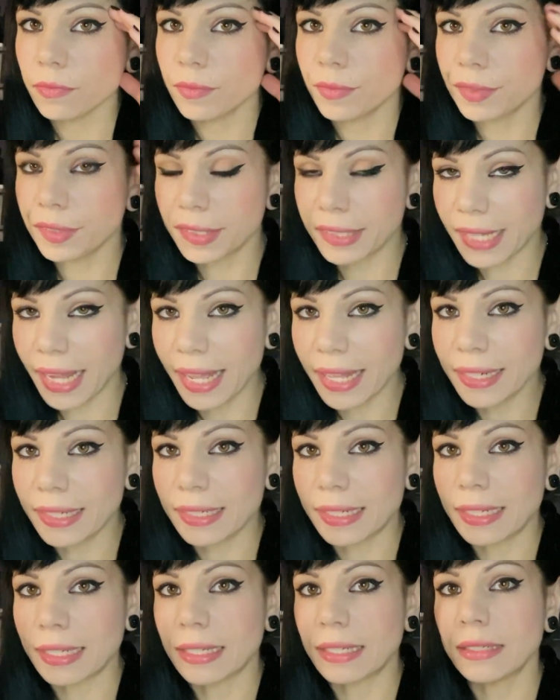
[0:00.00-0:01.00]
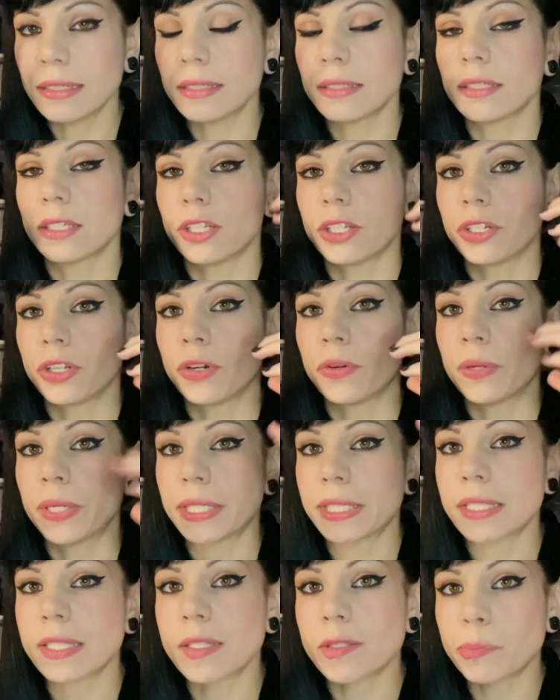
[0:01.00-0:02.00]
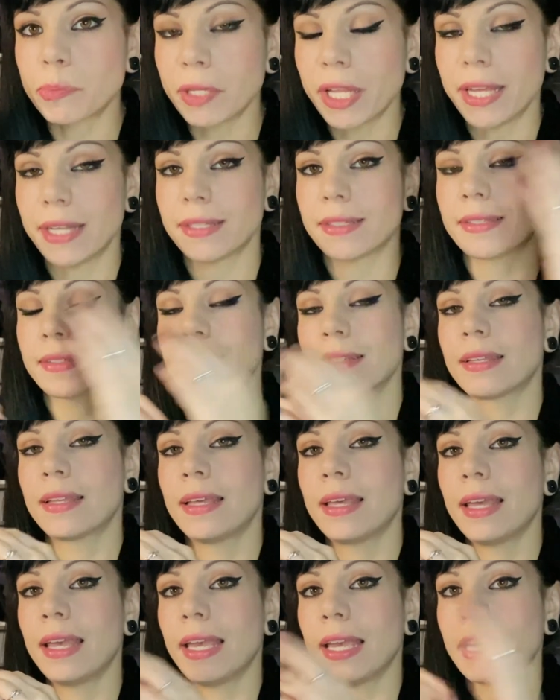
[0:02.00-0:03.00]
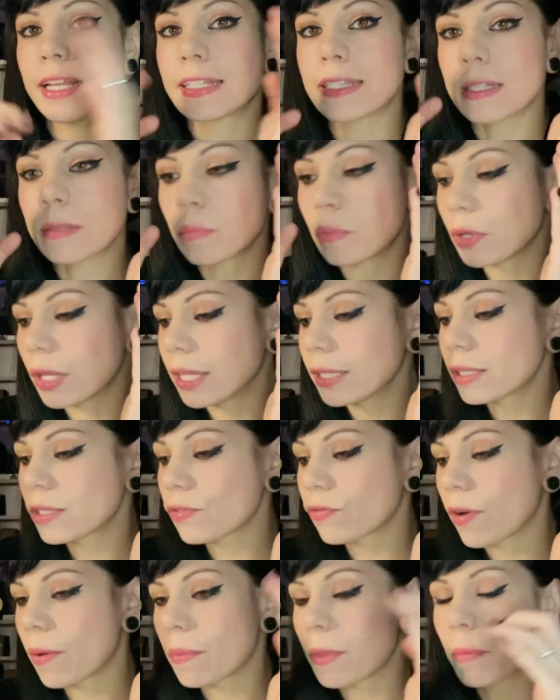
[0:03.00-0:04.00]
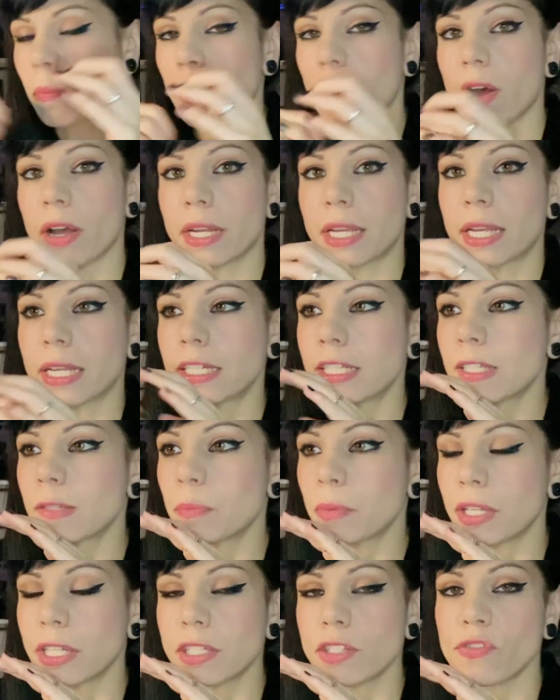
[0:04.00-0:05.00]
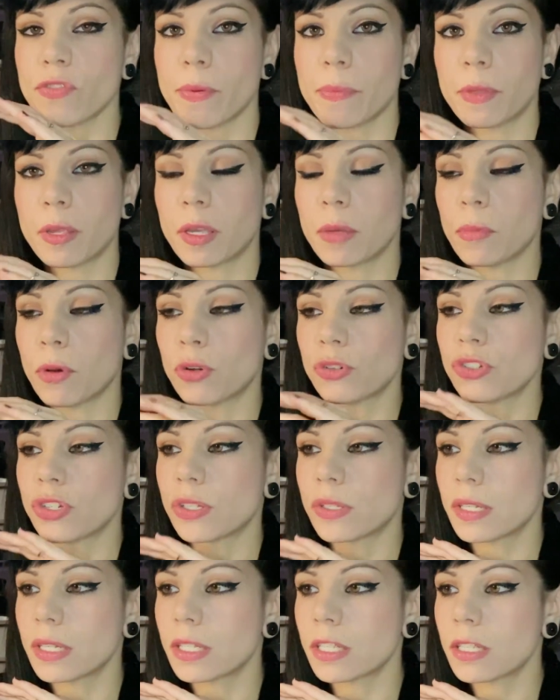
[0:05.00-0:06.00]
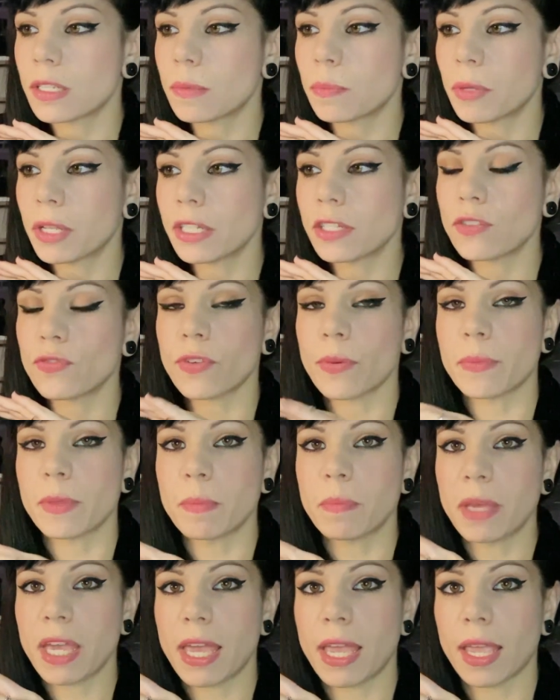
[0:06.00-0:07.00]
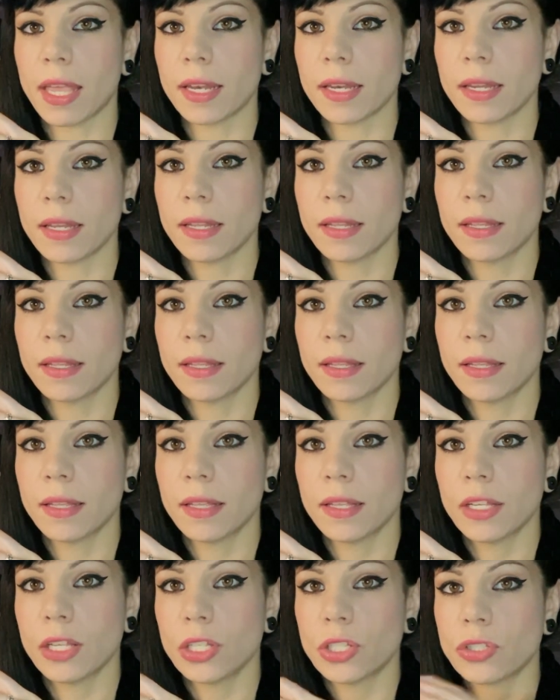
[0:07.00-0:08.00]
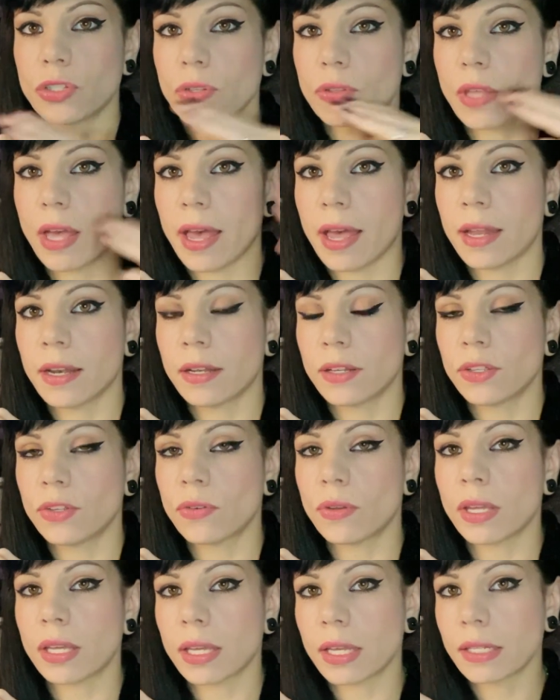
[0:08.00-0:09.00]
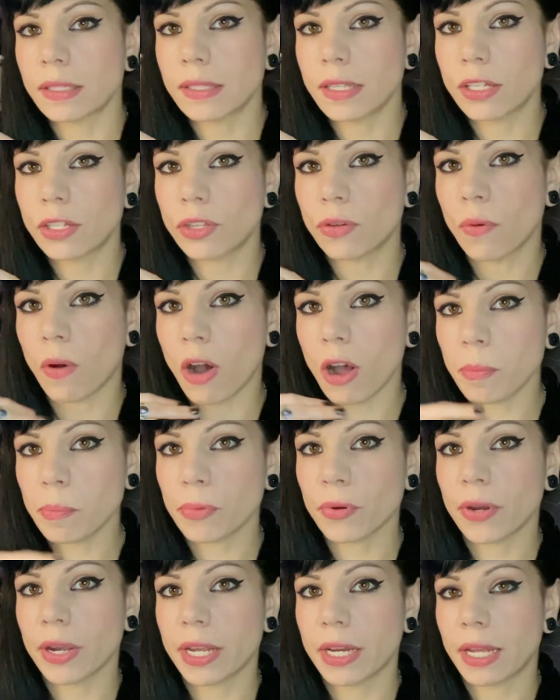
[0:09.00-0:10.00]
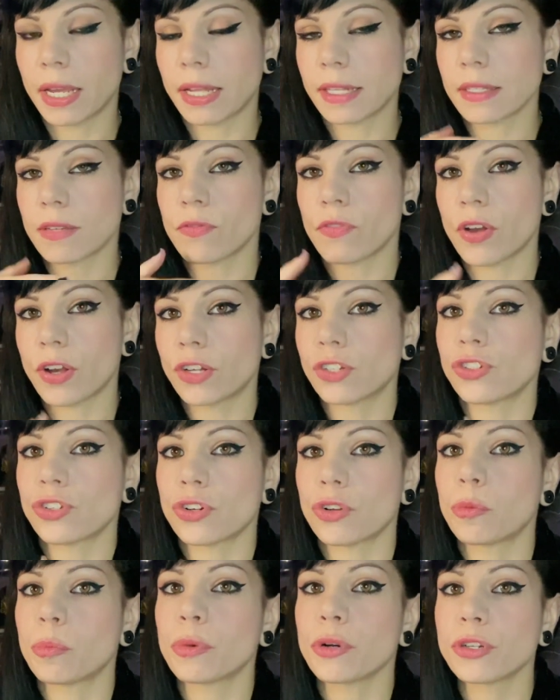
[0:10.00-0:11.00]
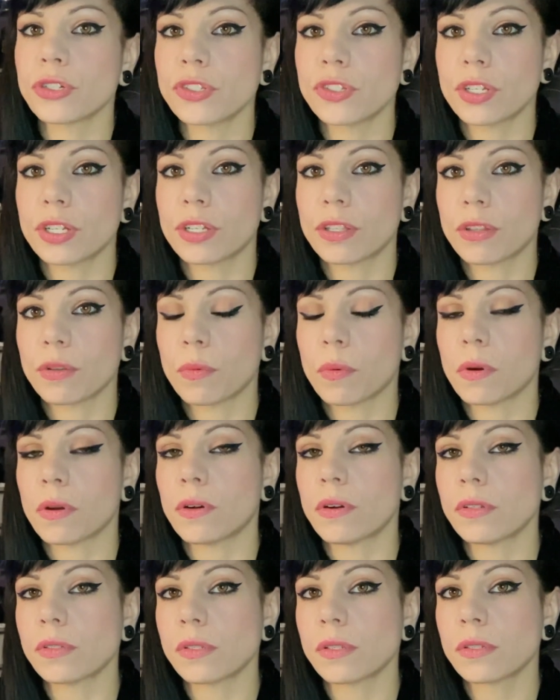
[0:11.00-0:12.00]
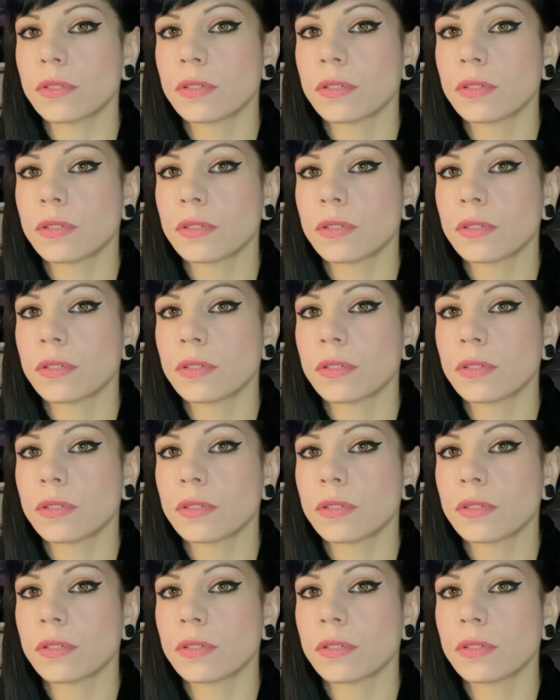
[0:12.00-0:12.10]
sanity, you know, it splits. It splits from the body. It splits from the emotions. It splits from the pain so that you can continue operating as a functional person in the world